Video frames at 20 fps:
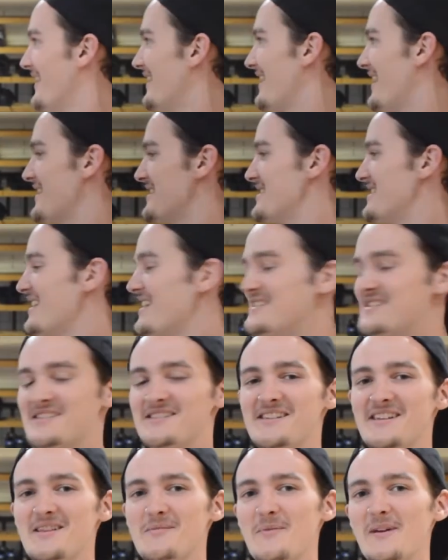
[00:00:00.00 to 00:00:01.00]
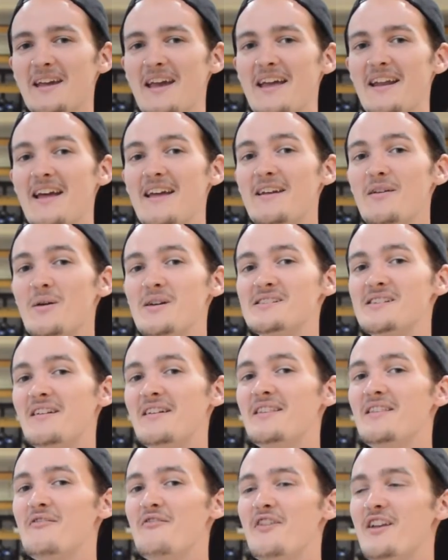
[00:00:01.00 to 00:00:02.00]
Nice, nice to see them again. Anyways, I'll
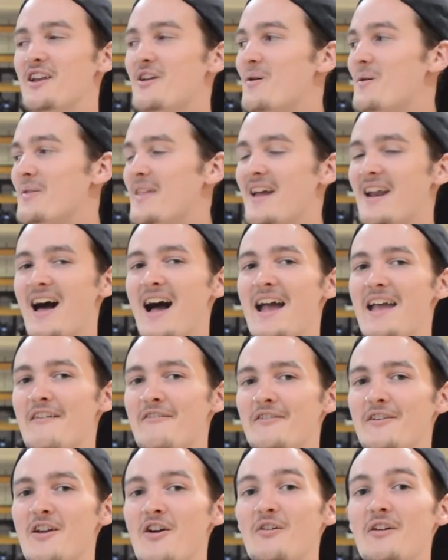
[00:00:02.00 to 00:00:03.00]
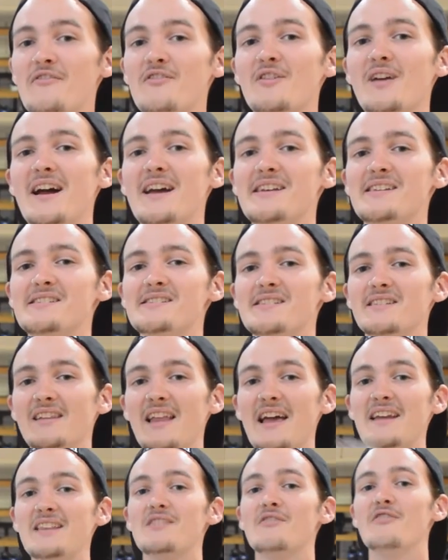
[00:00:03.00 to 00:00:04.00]
end the video on that high of a note. If you guys
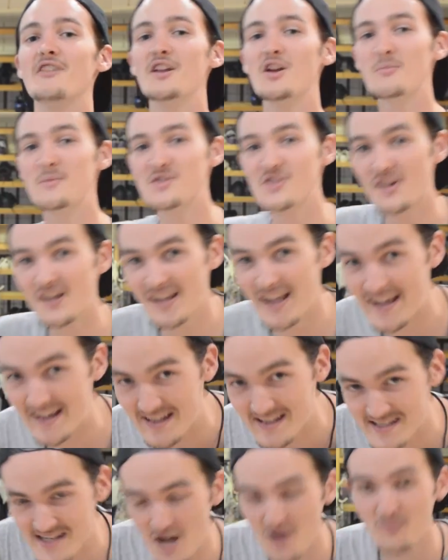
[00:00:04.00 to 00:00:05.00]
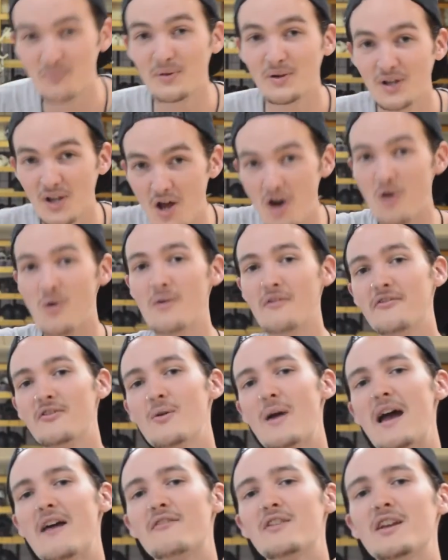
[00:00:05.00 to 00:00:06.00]
like the video, be sure to like it down below. If
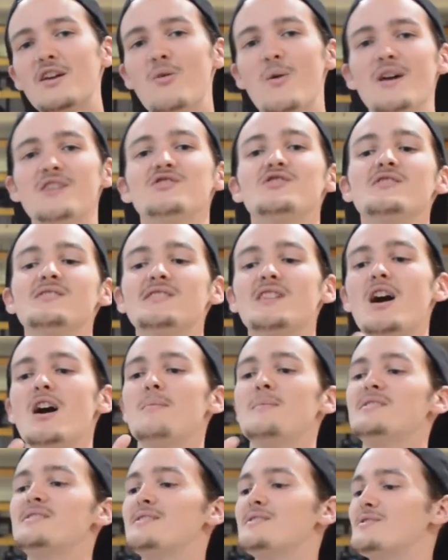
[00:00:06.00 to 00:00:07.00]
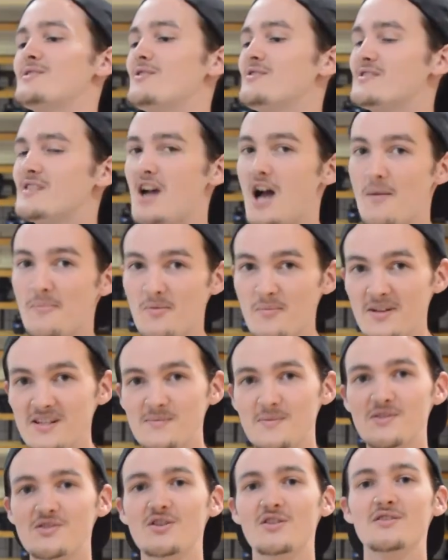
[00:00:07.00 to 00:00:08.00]
you have any questions, comments, concerns,
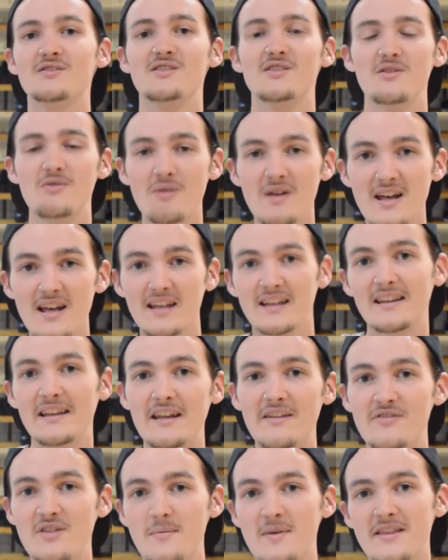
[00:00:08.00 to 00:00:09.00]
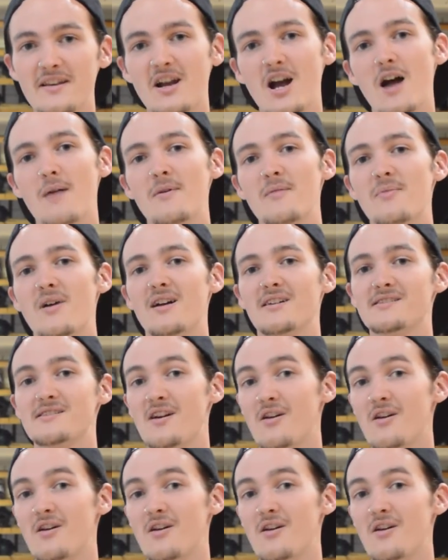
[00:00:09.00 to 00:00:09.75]
compliments, be sure to leave them in the comment box.